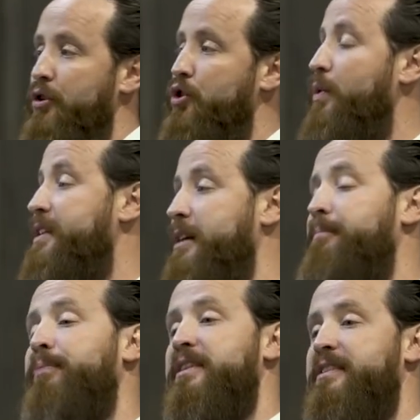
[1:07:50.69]
Do we
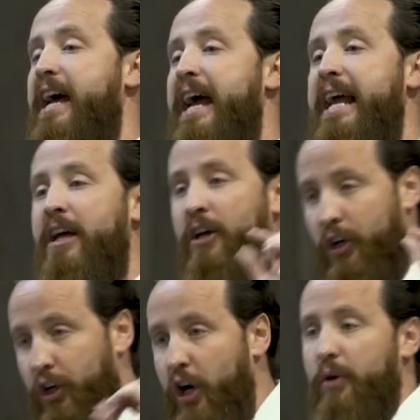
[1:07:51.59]
simply say,
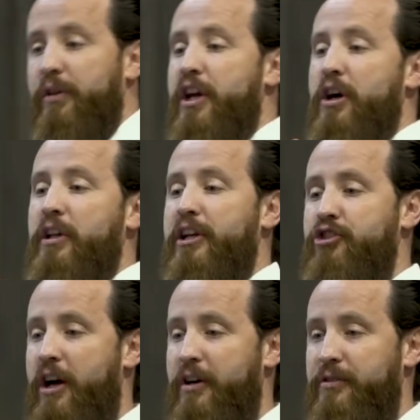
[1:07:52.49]
go to the early
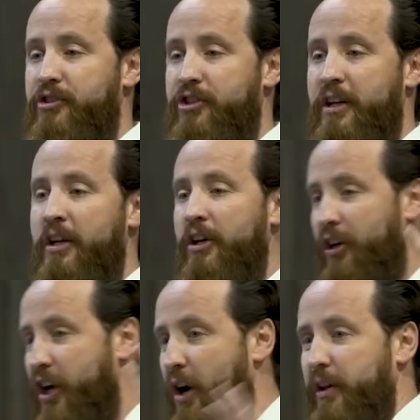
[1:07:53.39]
church?
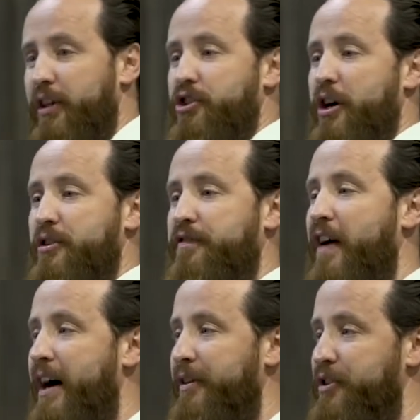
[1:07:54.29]
Go to the church
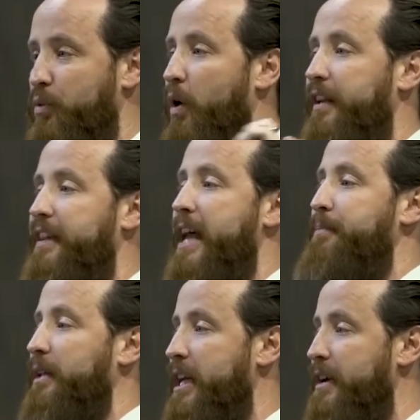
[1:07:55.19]
fathers. What did they
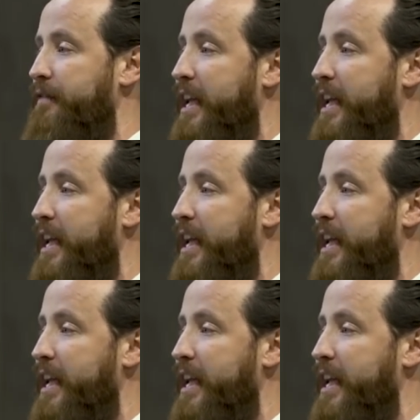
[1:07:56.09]
believe?